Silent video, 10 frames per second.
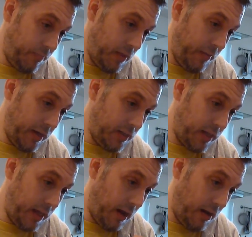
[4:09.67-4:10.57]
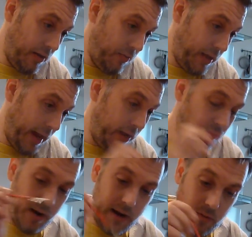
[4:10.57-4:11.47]
And when I say our little gang,
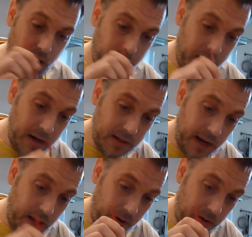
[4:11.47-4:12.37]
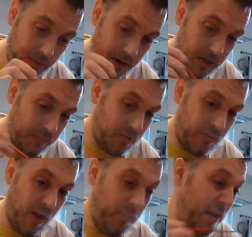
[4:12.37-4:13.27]
really what I mean is anyone on my
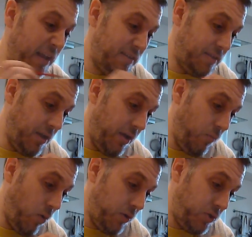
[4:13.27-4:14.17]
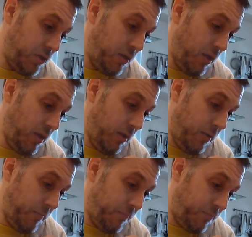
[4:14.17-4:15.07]
subscriber list and I watch, and
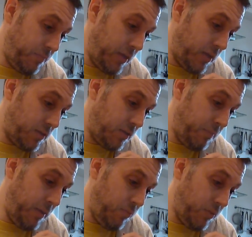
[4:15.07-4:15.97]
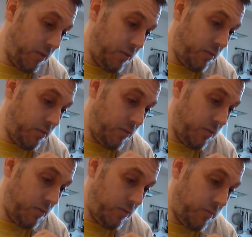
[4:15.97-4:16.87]
because the people that,
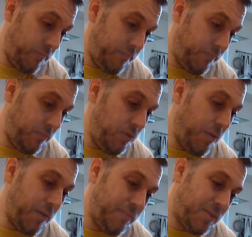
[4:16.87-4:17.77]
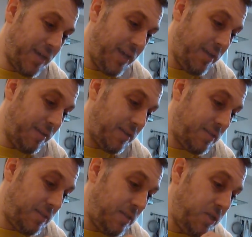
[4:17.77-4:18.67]
you know what I'm saying,
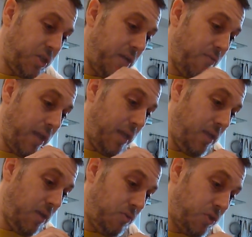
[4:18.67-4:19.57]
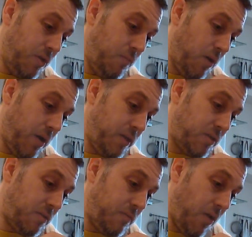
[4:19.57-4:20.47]
because generally YouTube
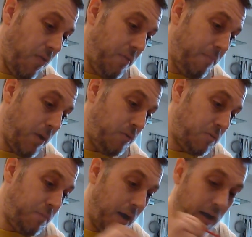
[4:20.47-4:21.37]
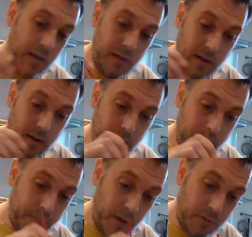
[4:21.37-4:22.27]
wise, on the most part,
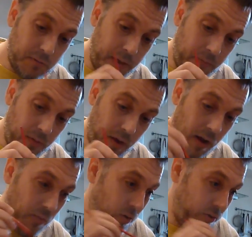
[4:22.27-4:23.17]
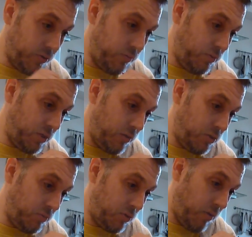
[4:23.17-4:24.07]
most of the people that I watch are also
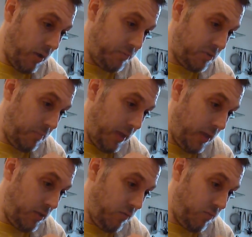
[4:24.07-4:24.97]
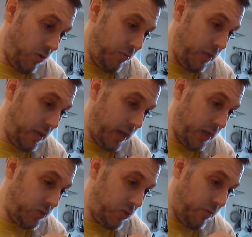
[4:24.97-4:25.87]
subscribed to me, and you've got the
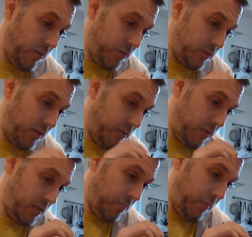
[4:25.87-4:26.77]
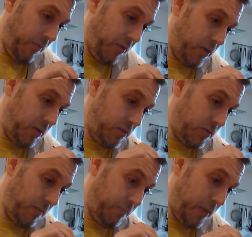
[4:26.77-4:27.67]
occasional others like the
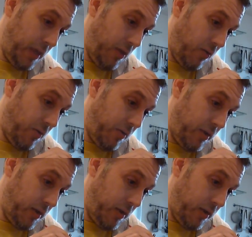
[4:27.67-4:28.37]
Americans like PR